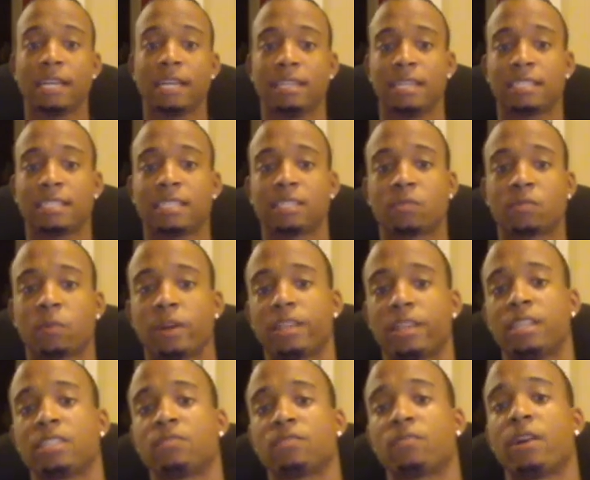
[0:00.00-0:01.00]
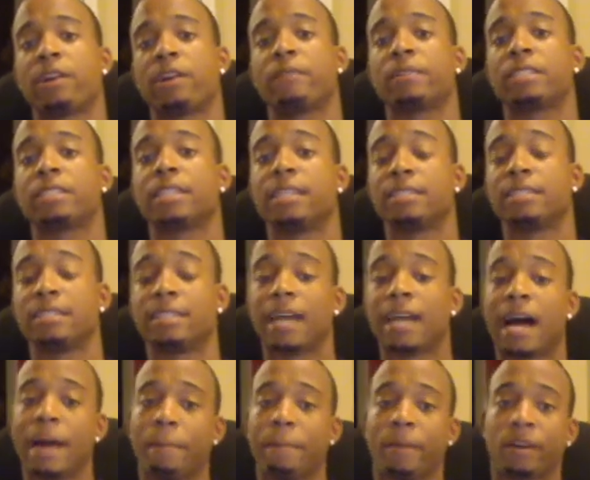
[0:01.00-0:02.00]
This is where this fragrance gets its
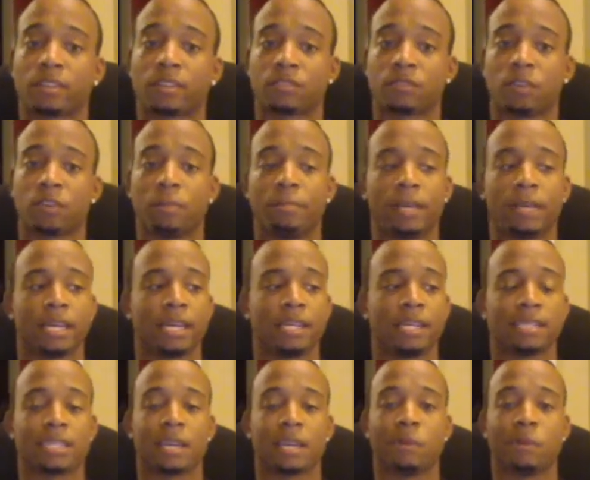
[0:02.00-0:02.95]
high marks from because